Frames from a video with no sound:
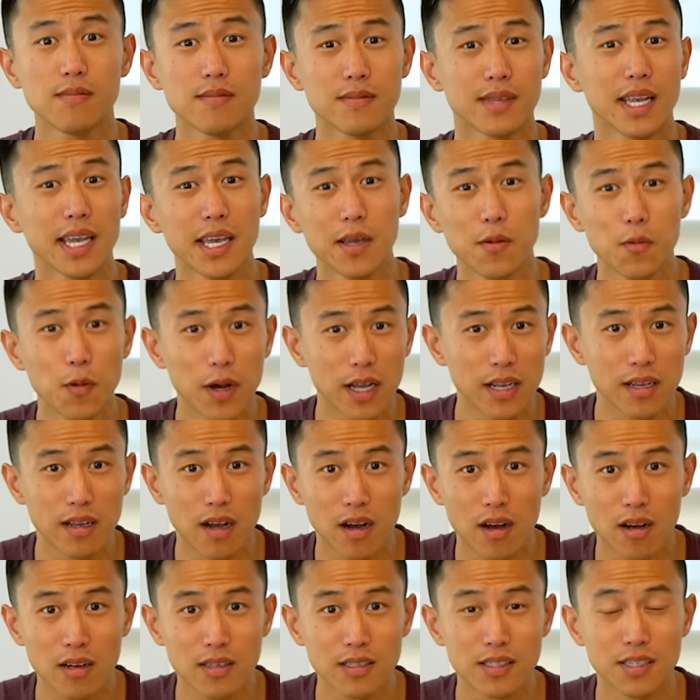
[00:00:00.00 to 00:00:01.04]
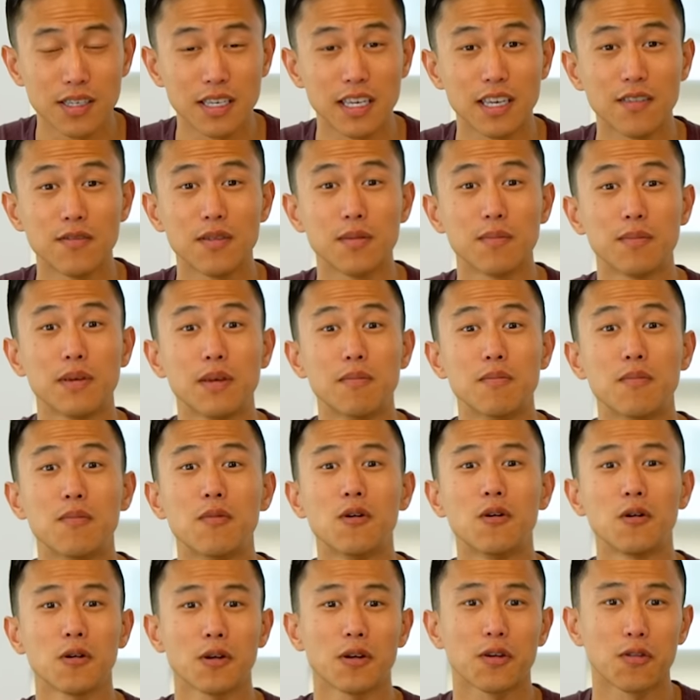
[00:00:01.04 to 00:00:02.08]
They went on to even be
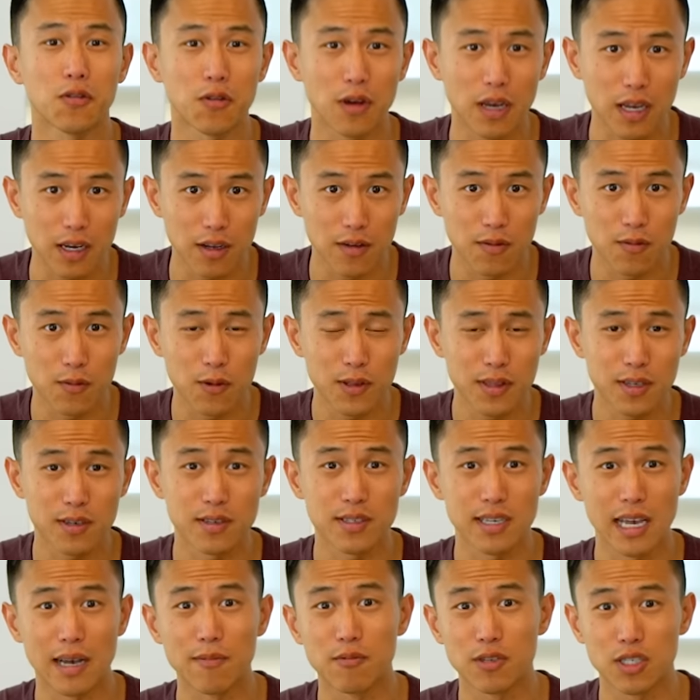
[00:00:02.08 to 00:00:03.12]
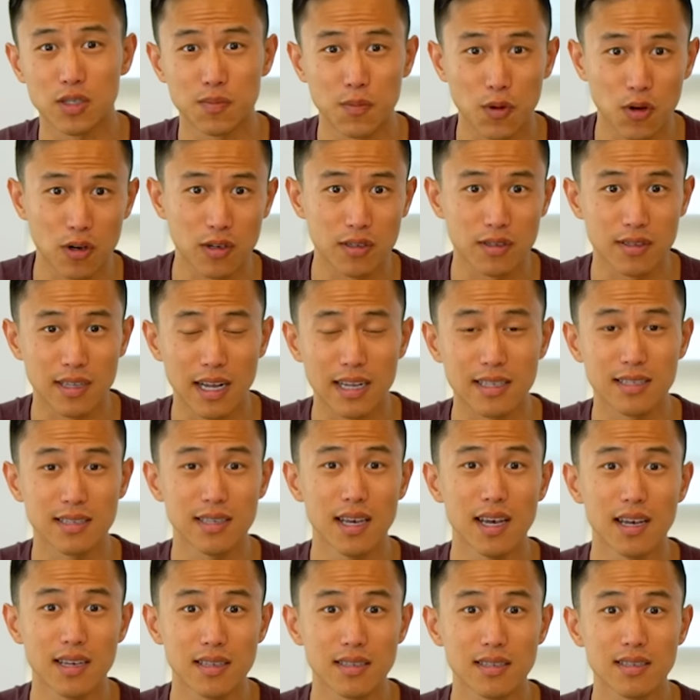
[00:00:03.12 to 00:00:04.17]
more creative with their sandwich board that
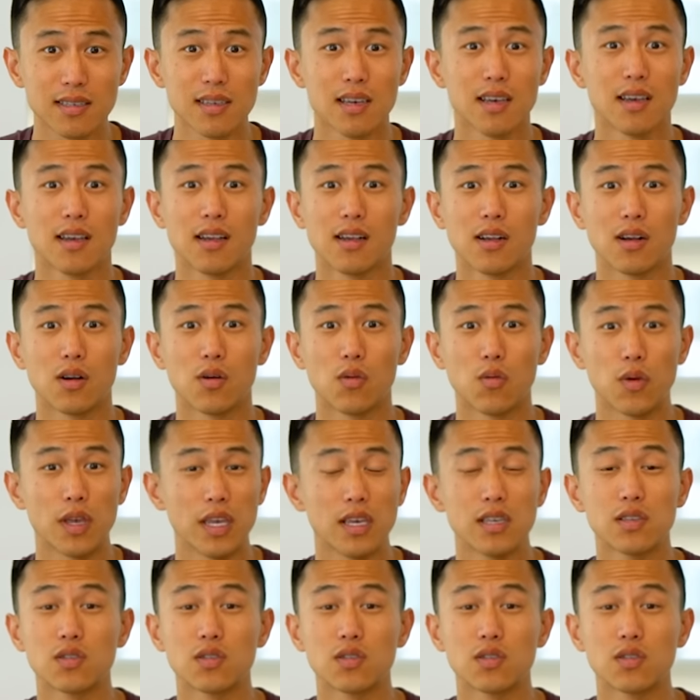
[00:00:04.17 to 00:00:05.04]
says, We